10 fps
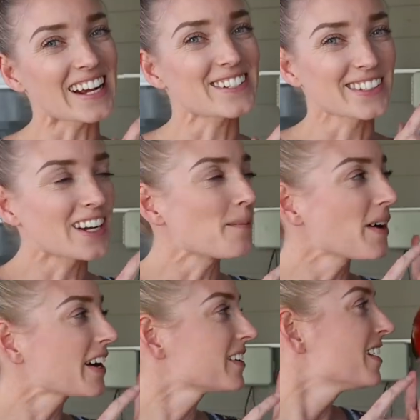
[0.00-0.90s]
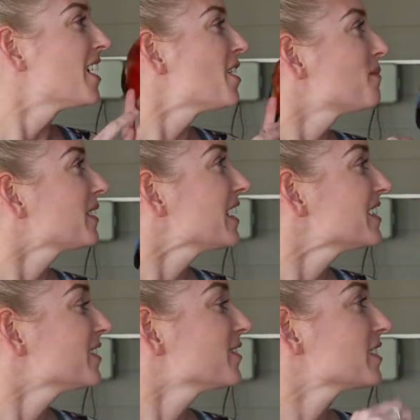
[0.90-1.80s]
actually not mine, uh. but I
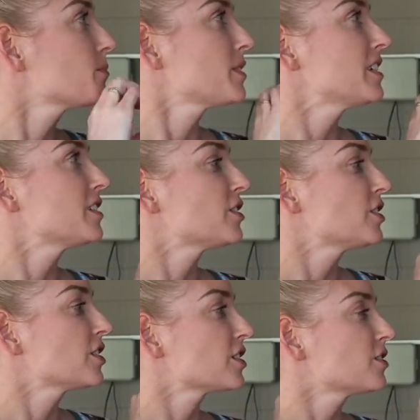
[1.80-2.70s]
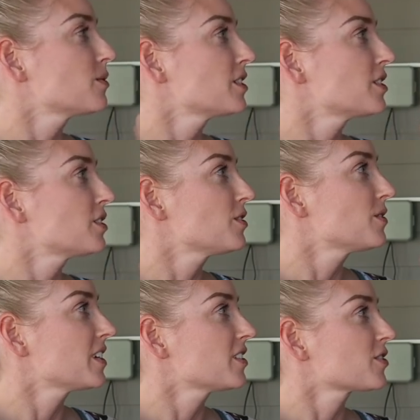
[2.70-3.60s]
do get paid to hang out with
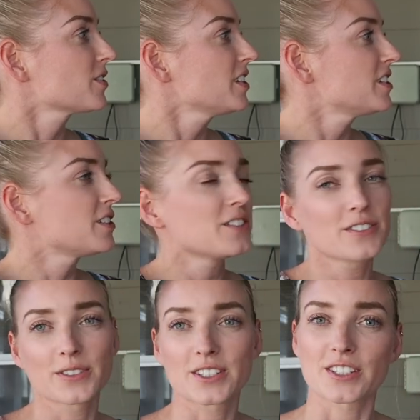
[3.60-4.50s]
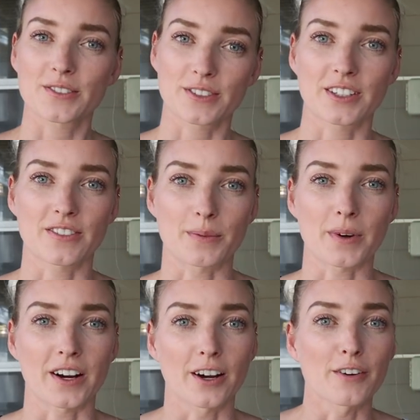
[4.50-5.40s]
you and train you, which is a really fun
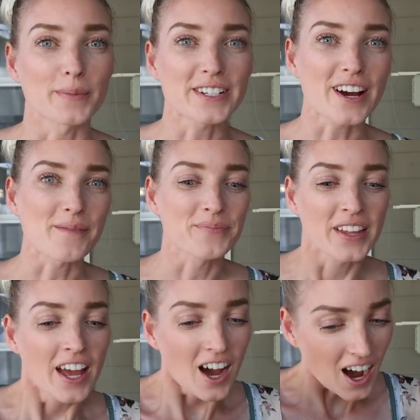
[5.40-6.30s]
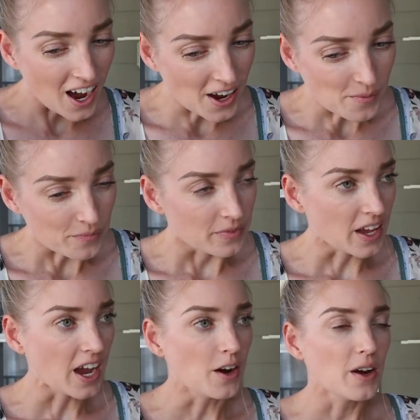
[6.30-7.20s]
part of my job. Um,
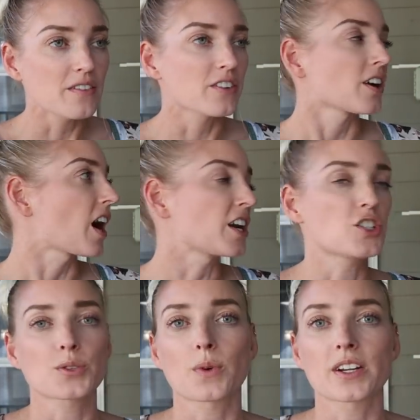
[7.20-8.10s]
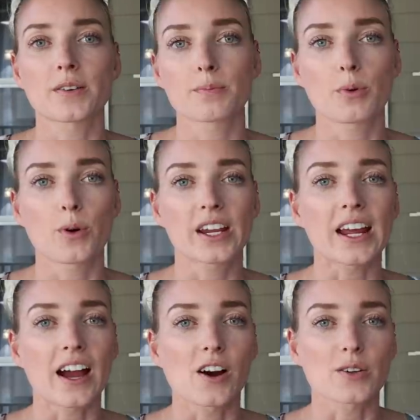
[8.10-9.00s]
however, I just want to point
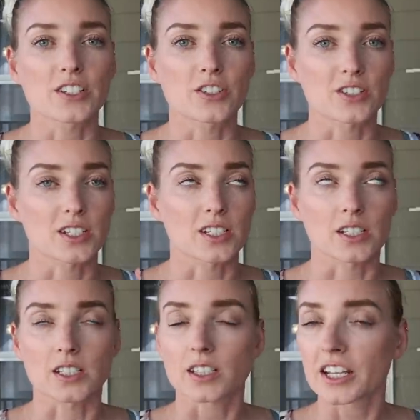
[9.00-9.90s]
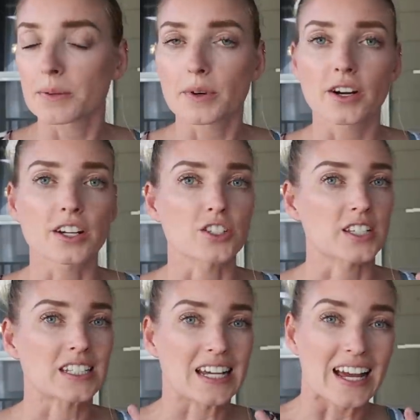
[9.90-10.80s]
out, just as a disclaimer uh. and
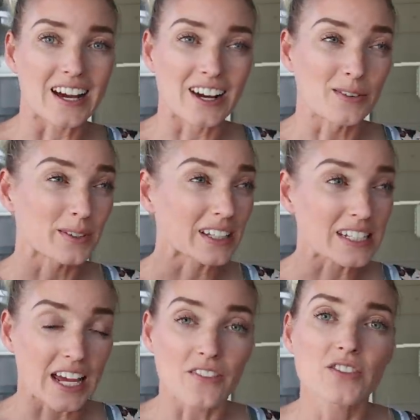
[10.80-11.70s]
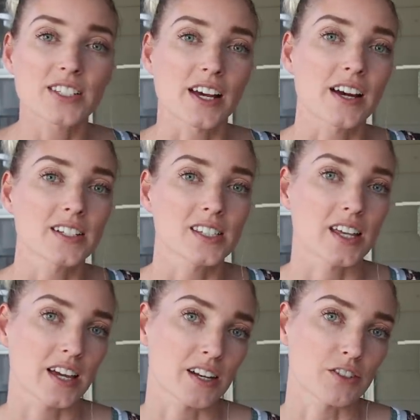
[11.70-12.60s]
just as a, uh, really to emphasize
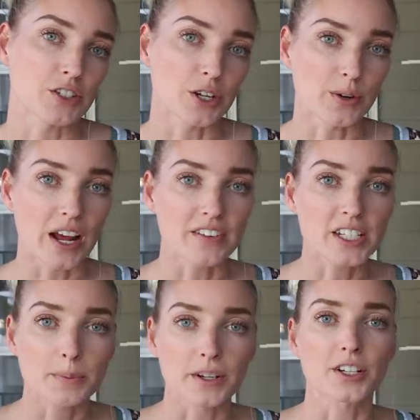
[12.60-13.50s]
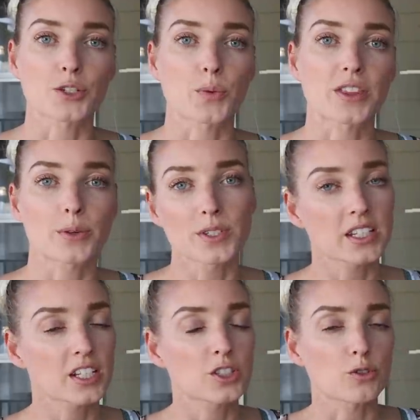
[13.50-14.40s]
that if you don't have experience with those
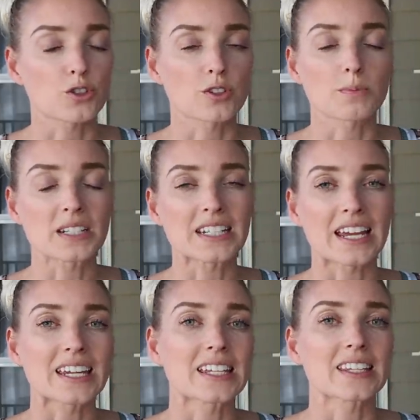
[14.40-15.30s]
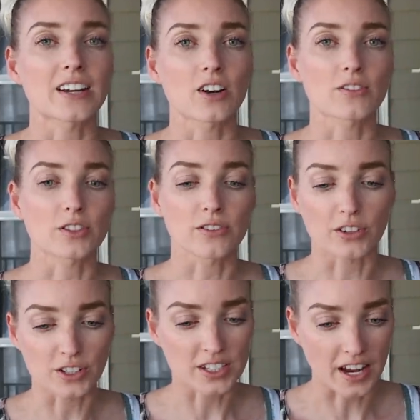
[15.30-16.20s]
things, you shouldn't be mm-hmm. taking that on for the
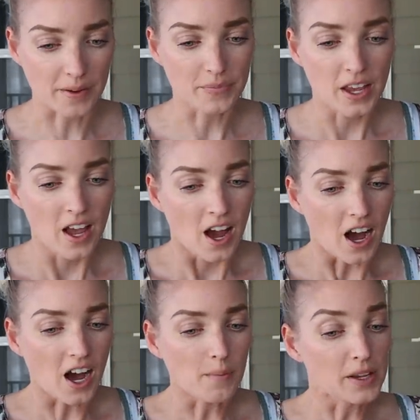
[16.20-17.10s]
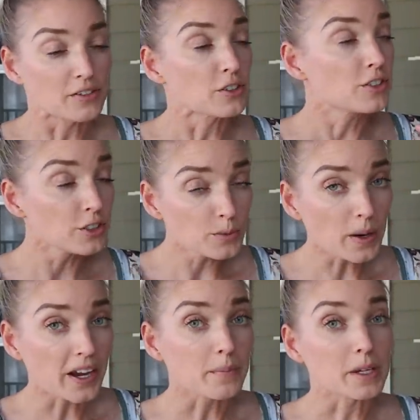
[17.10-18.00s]
first time. Um, if you do buy a